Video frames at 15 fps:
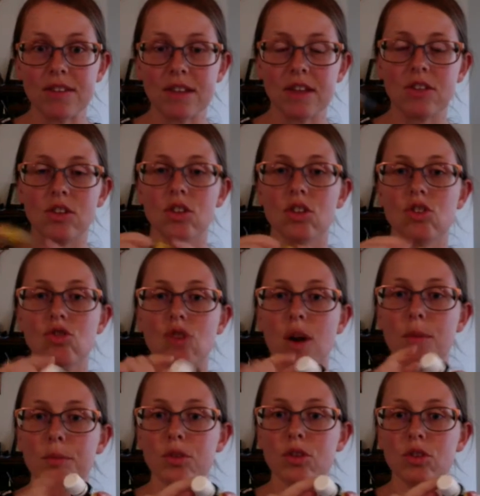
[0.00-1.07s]
I took the
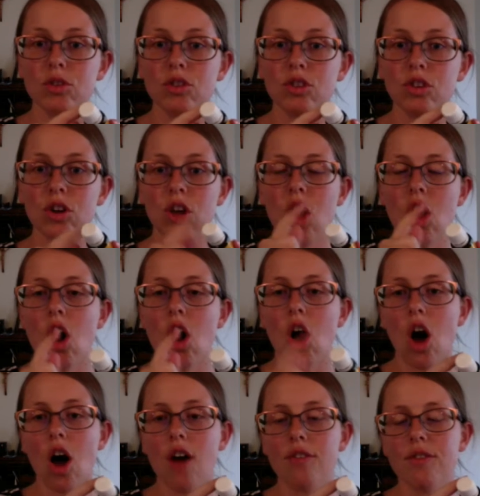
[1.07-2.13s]
drop reducer
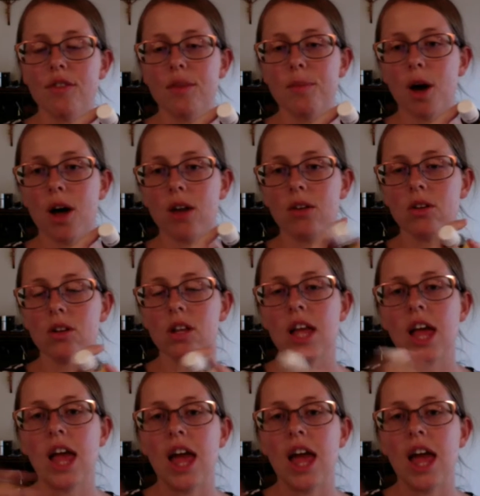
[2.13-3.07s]
off of the bottle